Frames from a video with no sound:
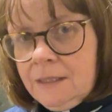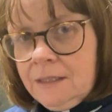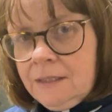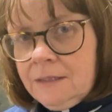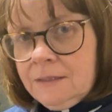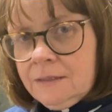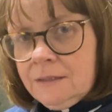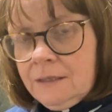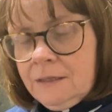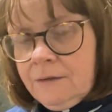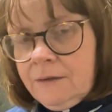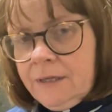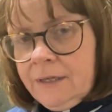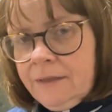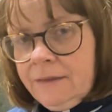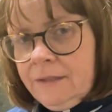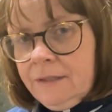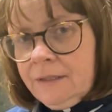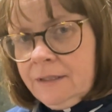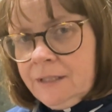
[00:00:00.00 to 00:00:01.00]
So I
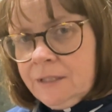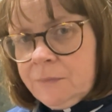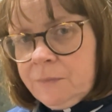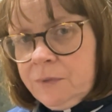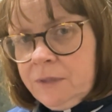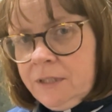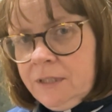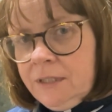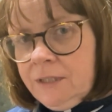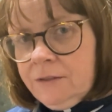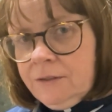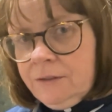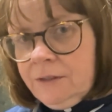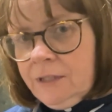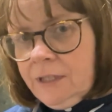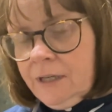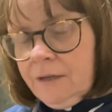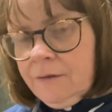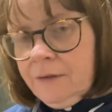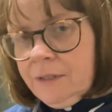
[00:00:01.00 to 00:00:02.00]
think that's pretty good
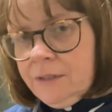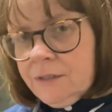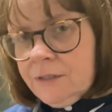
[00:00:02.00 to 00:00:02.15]
going.